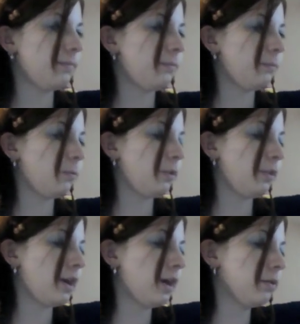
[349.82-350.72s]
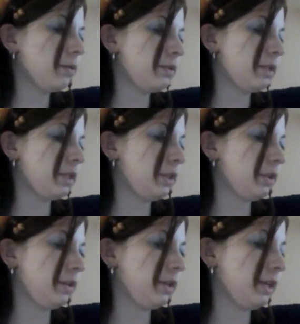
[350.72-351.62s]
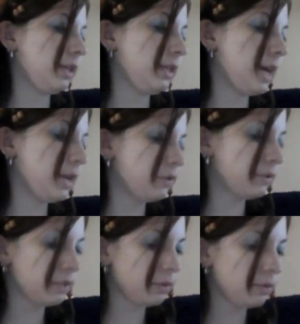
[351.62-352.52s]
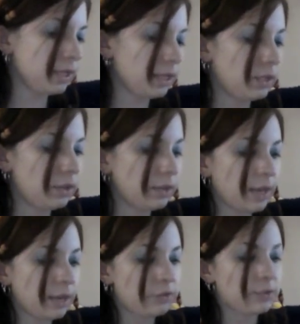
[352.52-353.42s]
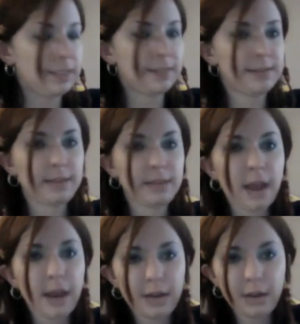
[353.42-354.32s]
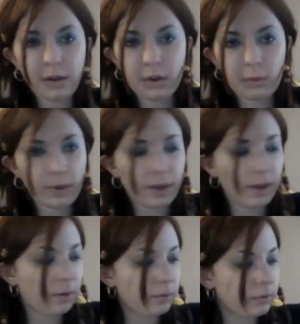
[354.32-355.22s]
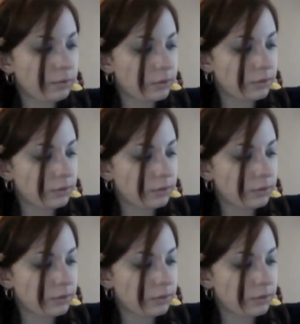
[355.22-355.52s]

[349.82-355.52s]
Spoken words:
without securing it yet, just so you can actually slide it around